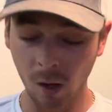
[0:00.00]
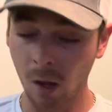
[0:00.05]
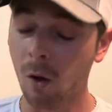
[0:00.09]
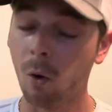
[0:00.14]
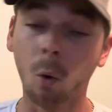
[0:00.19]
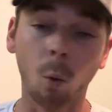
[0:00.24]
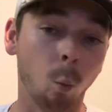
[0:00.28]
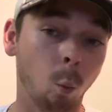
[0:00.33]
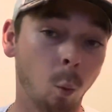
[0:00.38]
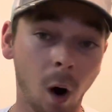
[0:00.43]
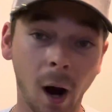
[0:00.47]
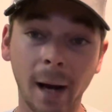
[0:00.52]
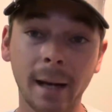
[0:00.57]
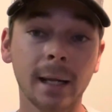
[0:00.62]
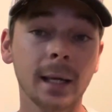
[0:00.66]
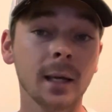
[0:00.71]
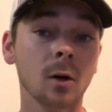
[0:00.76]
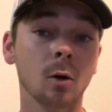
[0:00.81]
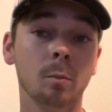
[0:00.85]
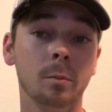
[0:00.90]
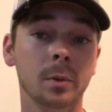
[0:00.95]

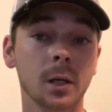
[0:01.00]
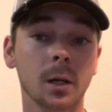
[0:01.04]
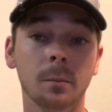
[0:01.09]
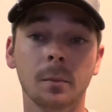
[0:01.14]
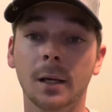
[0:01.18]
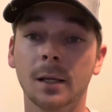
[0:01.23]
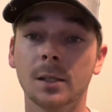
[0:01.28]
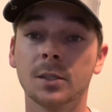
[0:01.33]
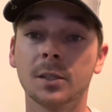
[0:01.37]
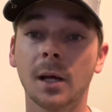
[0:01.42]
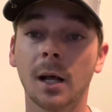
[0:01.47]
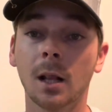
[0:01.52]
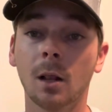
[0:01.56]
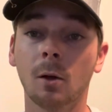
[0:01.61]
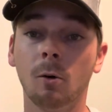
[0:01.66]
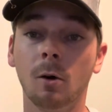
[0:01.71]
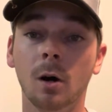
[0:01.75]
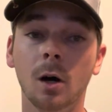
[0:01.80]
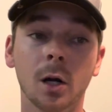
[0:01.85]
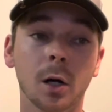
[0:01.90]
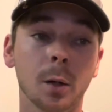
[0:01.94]
Whiting will be up that
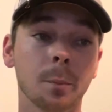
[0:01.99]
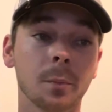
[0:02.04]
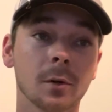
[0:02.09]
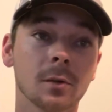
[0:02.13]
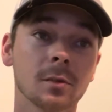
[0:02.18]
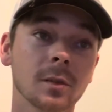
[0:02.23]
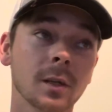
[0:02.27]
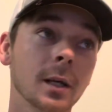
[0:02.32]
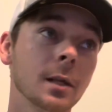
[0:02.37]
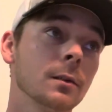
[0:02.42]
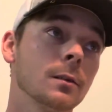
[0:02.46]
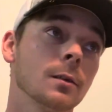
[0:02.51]
shallow 100%.